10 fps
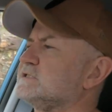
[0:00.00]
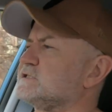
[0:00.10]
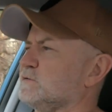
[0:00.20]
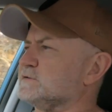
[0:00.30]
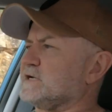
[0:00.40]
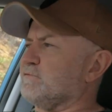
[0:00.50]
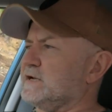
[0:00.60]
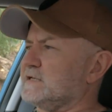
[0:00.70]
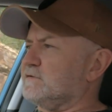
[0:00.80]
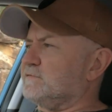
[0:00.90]
that's also
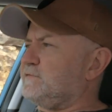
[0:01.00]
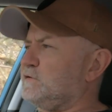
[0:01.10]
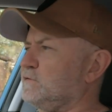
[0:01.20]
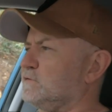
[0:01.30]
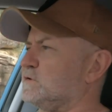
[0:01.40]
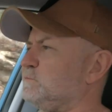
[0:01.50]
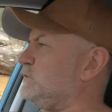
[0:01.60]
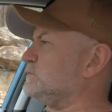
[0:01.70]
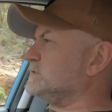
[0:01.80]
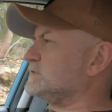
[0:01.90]
really good for you
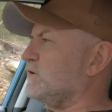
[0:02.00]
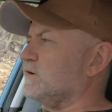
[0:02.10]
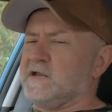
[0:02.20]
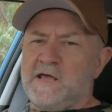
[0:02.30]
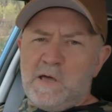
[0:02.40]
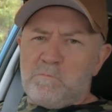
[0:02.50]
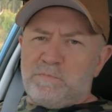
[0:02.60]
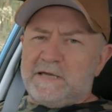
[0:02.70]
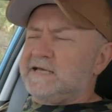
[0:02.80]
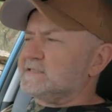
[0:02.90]
commuters on
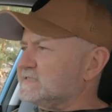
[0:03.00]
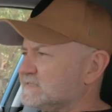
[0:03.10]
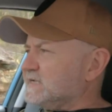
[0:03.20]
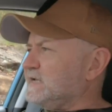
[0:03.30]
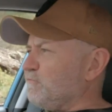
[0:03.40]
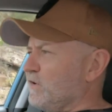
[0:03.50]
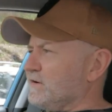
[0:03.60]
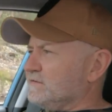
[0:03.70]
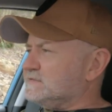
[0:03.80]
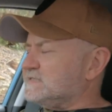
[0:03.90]
B and C
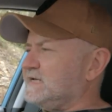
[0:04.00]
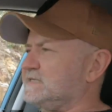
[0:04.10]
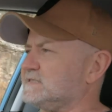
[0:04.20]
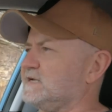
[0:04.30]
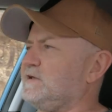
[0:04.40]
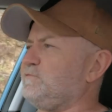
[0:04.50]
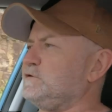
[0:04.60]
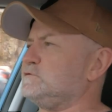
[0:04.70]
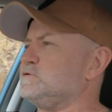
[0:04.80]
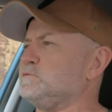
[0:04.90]
roads is that if
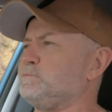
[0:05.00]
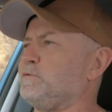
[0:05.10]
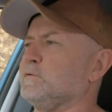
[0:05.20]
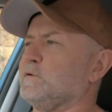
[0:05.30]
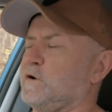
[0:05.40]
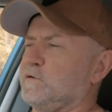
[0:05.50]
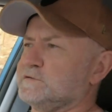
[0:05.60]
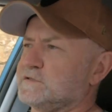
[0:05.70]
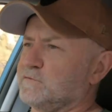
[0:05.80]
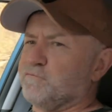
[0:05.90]
you do pull
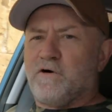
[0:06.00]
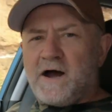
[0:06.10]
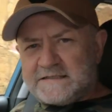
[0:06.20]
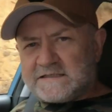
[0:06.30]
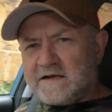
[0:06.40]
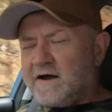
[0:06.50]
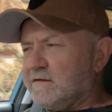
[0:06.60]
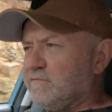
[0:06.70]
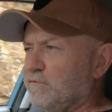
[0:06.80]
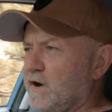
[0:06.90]
onto the right
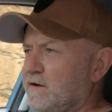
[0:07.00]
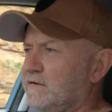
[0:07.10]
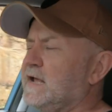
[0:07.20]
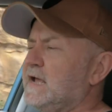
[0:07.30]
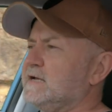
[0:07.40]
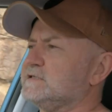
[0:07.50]
side of the road